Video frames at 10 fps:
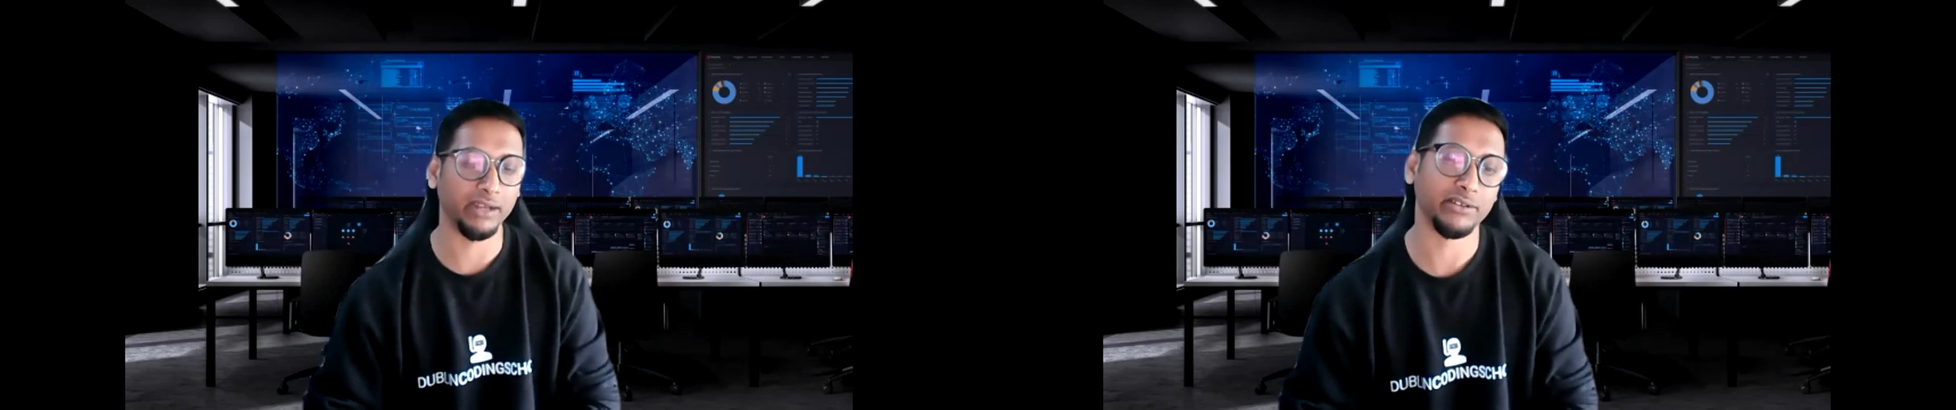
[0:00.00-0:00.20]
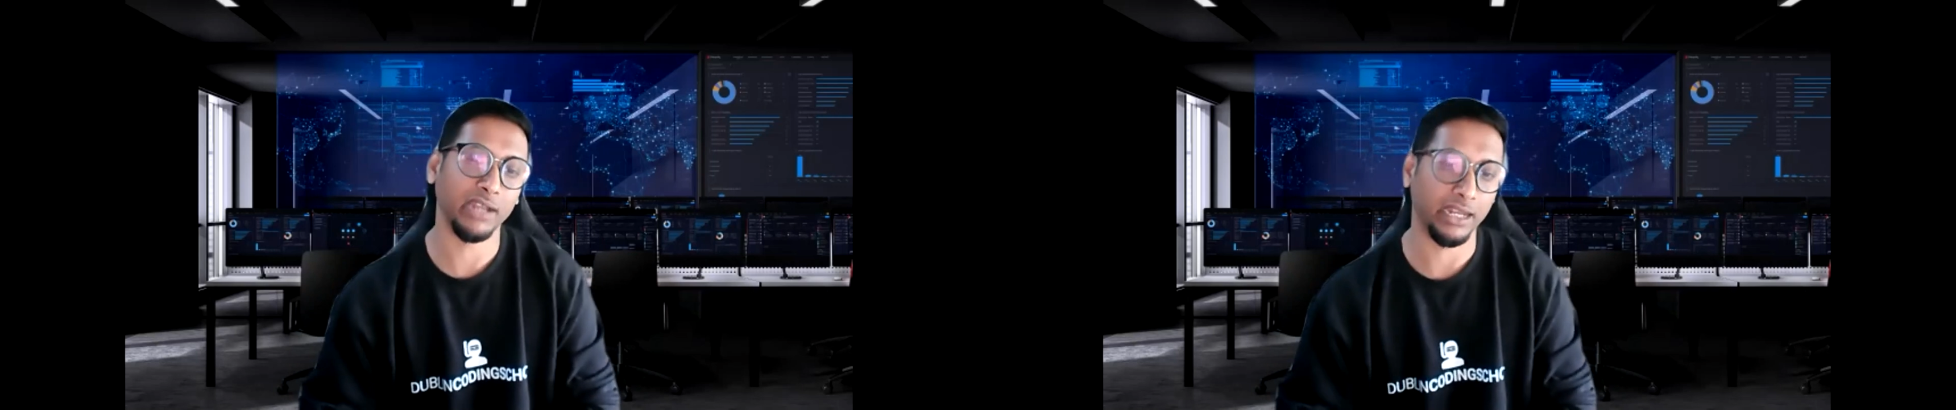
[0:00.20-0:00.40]

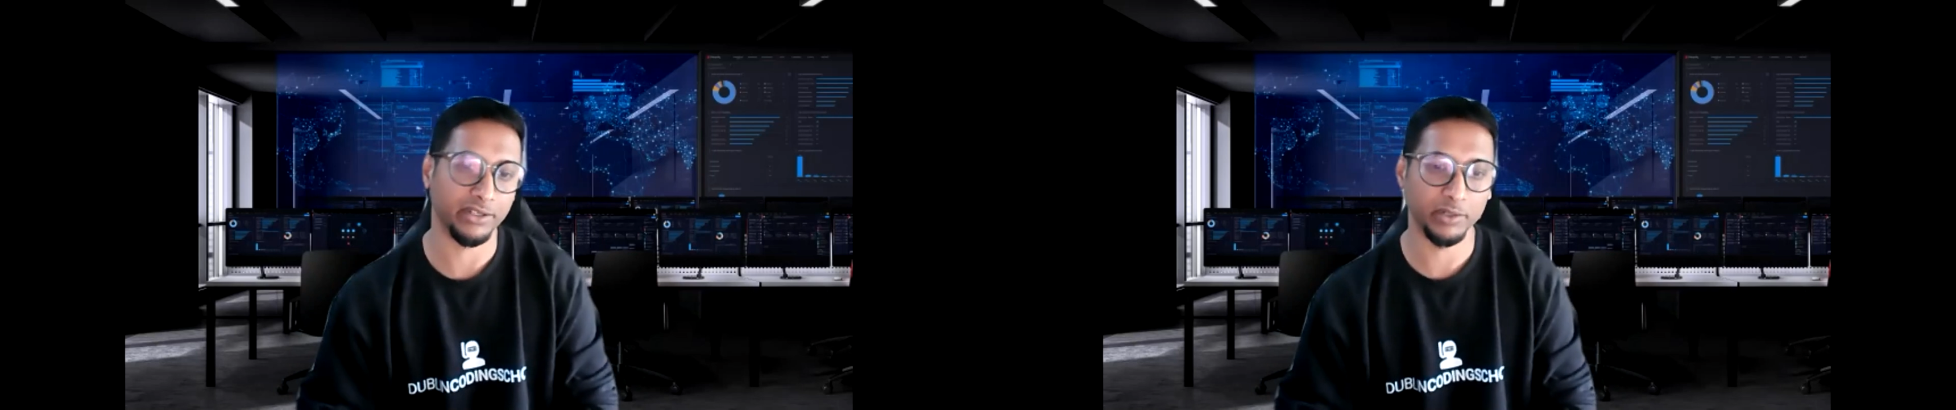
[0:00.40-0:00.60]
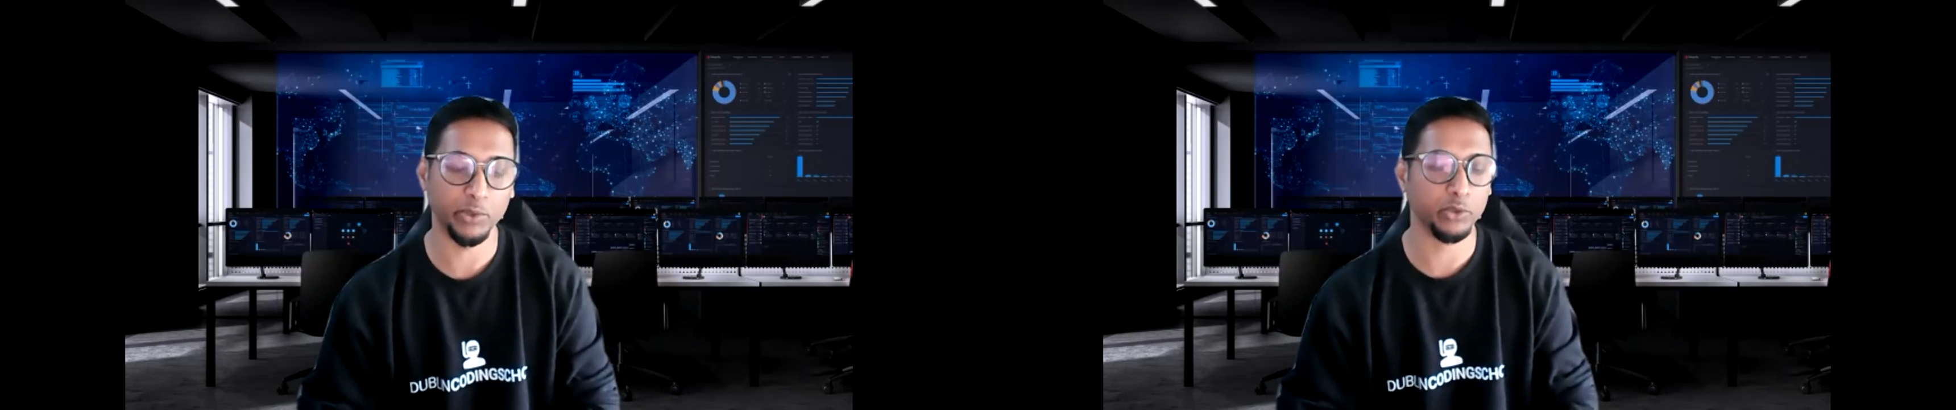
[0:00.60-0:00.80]

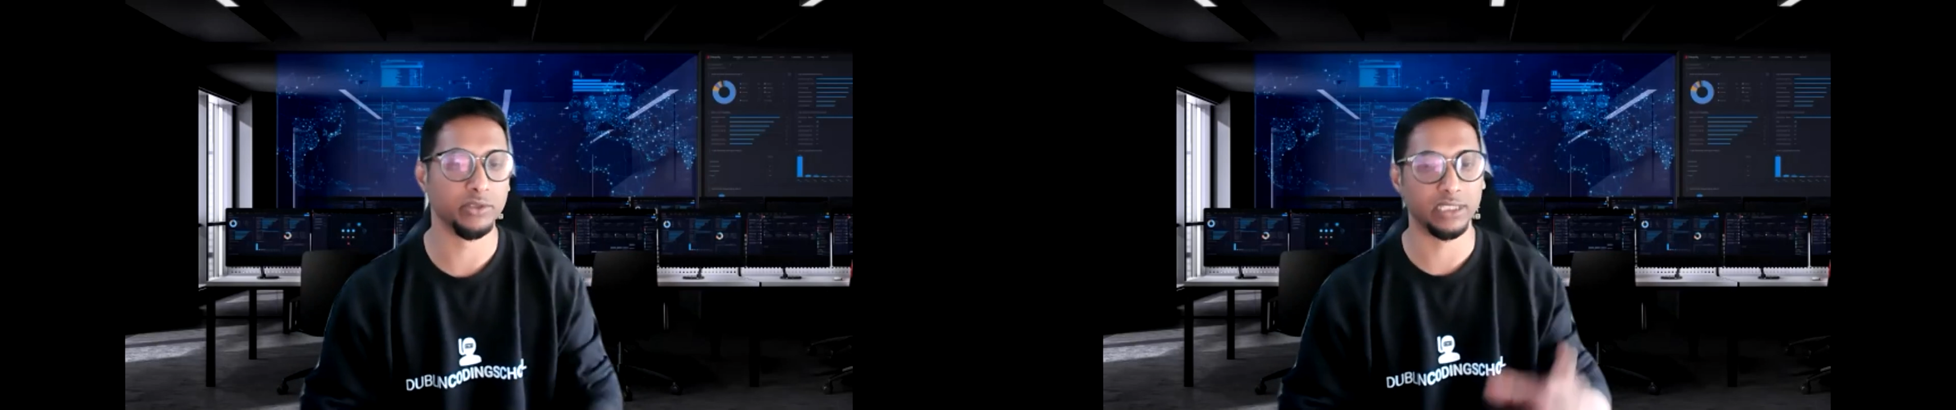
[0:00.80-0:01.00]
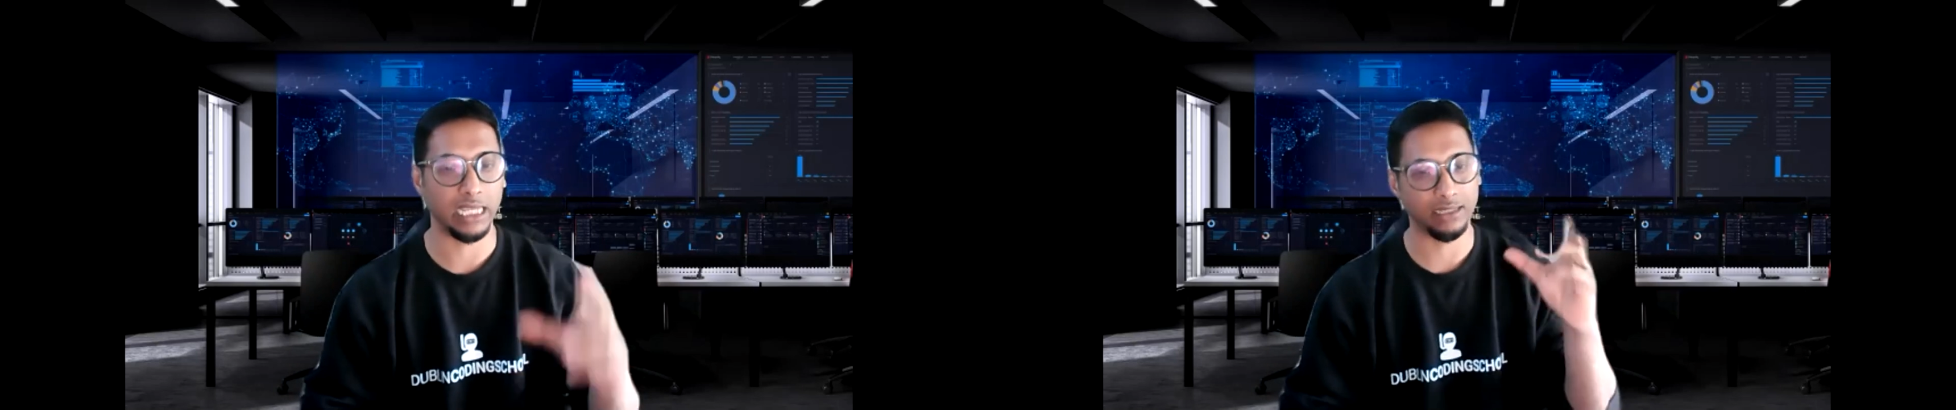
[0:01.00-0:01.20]
attributes
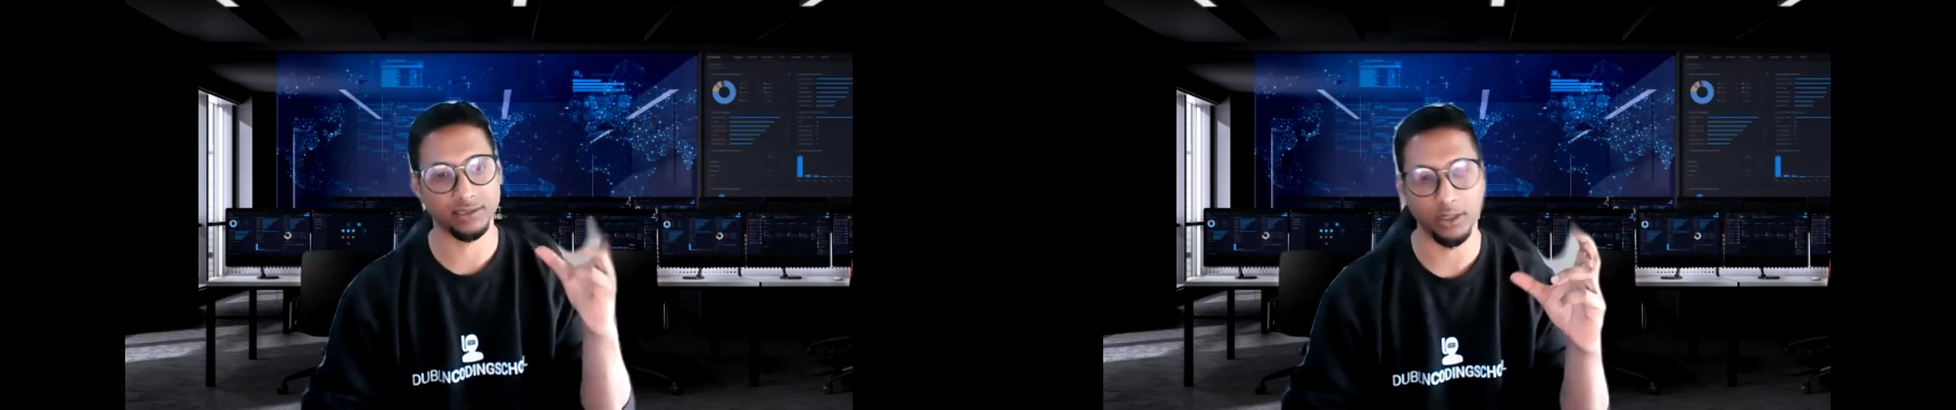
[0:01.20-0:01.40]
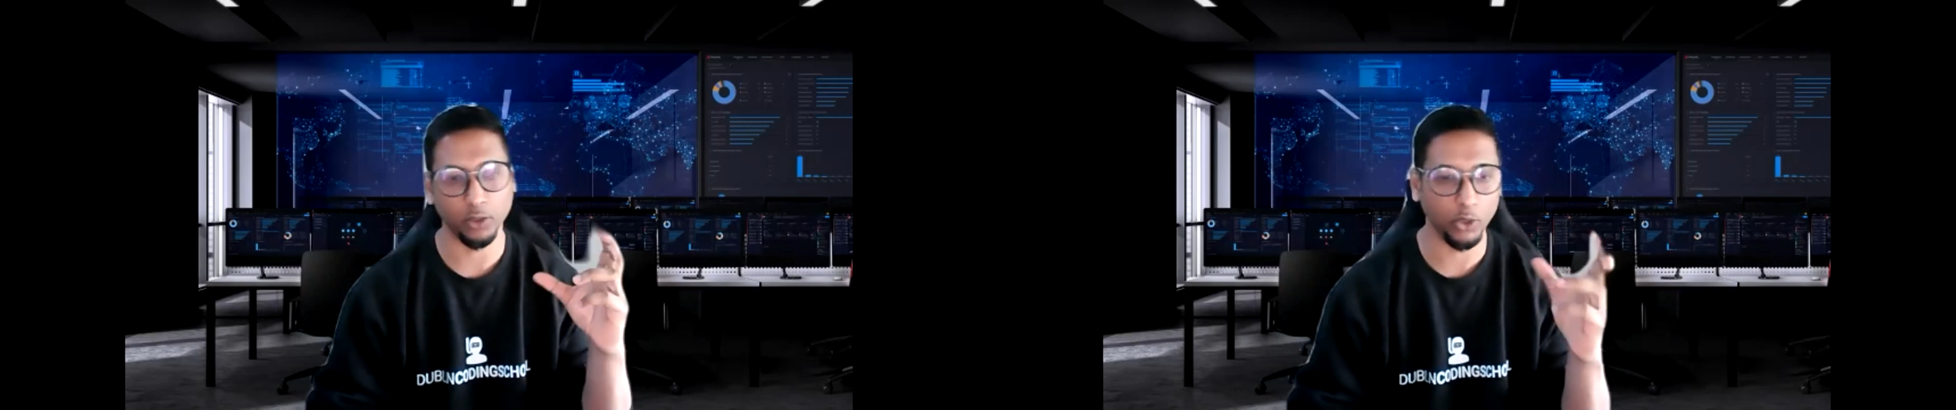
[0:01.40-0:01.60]
as a
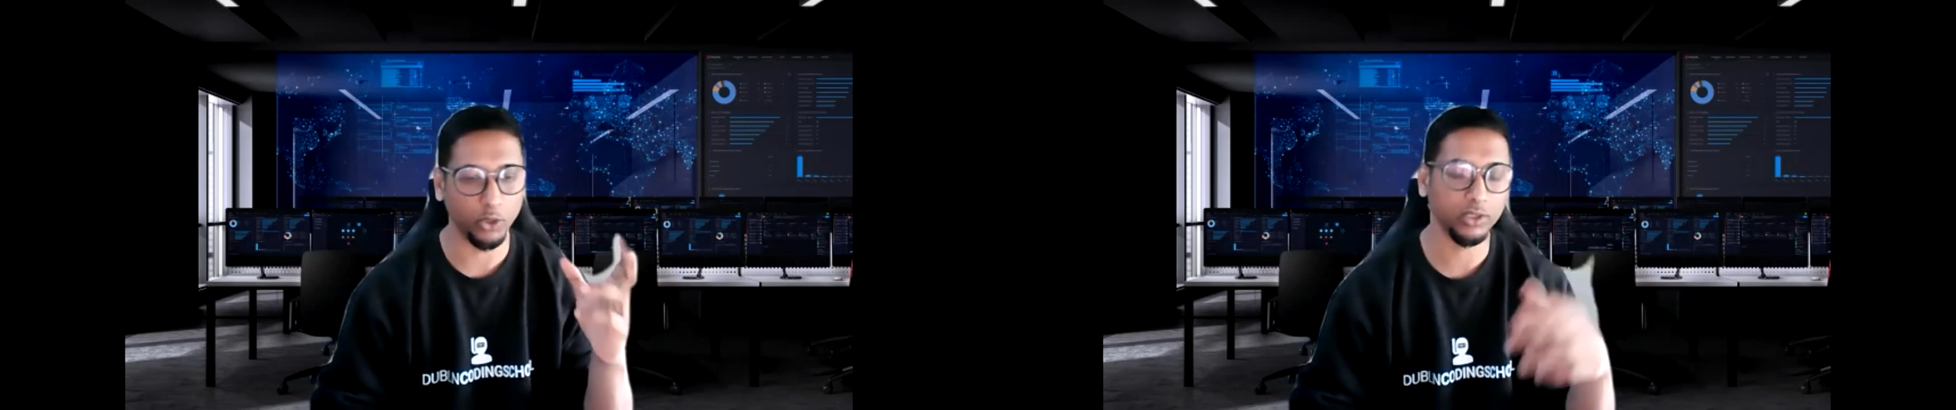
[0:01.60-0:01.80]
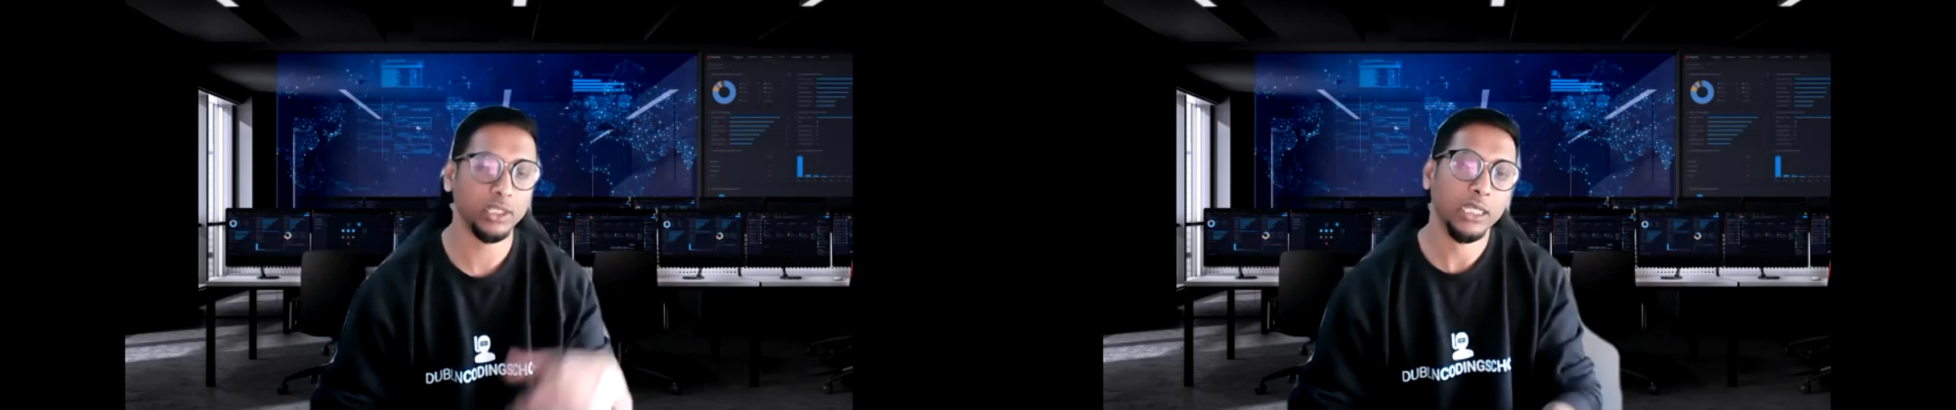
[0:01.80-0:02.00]
whole.